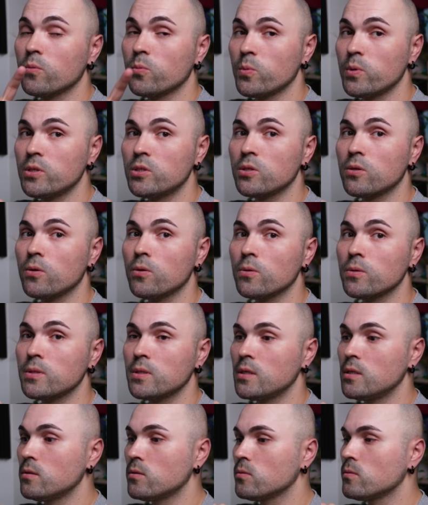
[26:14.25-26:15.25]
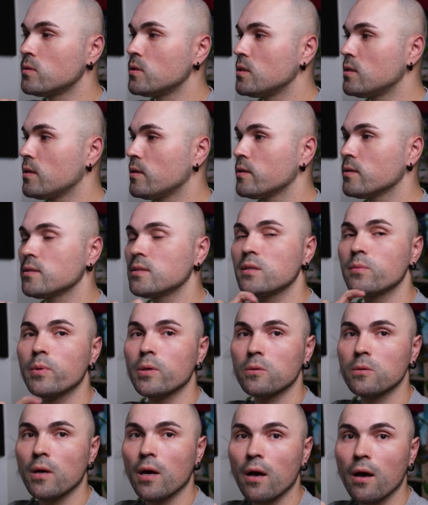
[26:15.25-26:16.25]
which goes into details
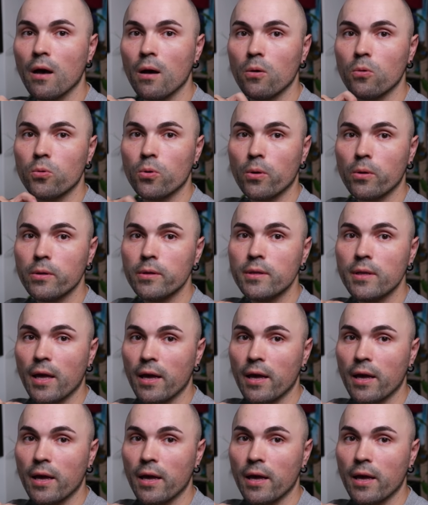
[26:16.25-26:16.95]
about how rolling